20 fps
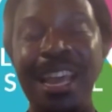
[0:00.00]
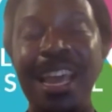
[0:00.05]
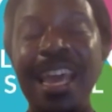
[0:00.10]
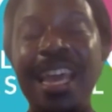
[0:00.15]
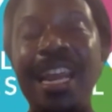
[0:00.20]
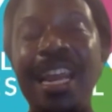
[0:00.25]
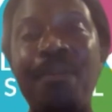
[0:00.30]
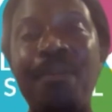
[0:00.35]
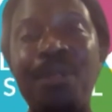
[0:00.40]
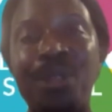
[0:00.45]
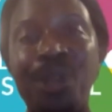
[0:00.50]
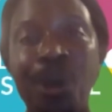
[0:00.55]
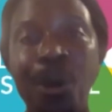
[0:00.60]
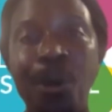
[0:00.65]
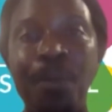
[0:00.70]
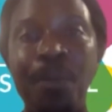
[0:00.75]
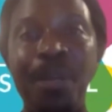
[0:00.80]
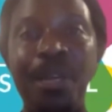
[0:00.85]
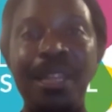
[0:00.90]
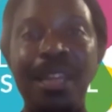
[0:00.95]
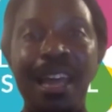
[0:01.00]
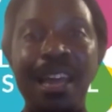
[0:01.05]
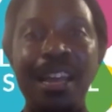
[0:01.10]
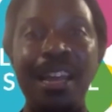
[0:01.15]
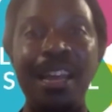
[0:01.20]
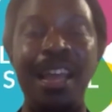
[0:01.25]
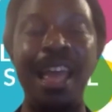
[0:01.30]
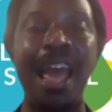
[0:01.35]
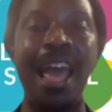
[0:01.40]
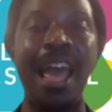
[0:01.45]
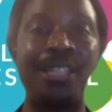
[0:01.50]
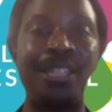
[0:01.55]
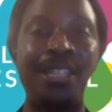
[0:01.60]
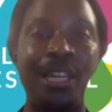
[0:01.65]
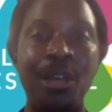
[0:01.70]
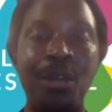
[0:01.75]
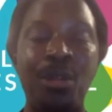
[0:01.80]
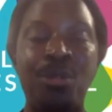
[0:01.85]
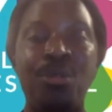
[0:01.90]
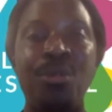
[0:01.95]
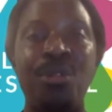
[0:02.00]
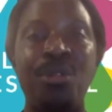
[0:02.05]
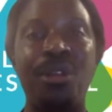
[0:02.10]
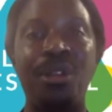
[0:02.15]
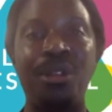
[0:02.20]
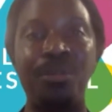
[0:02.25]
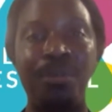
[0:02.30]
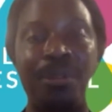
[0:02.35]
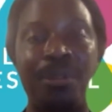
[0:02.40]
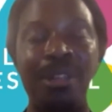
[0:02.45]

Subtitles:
And I'm just hoping that as they go through,